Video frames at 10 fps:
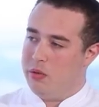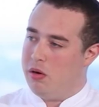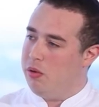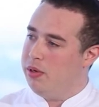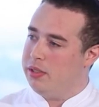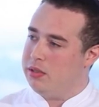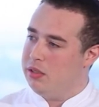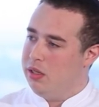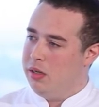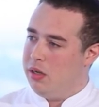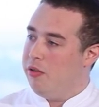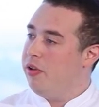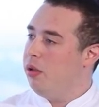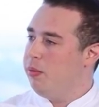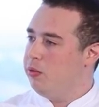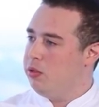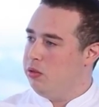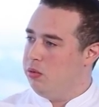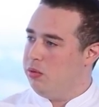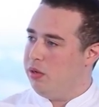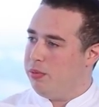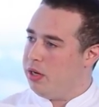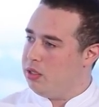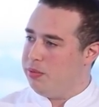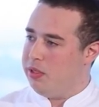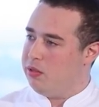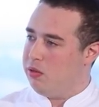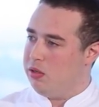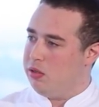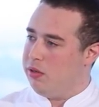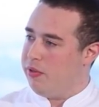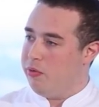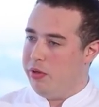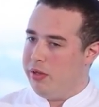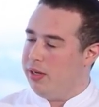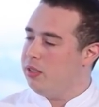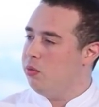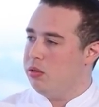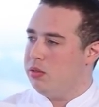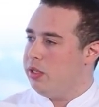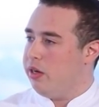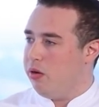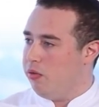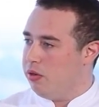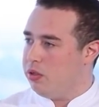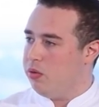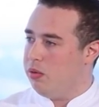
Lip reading: And we're always available to give them recipes, or if they really liked it, we'll send it over to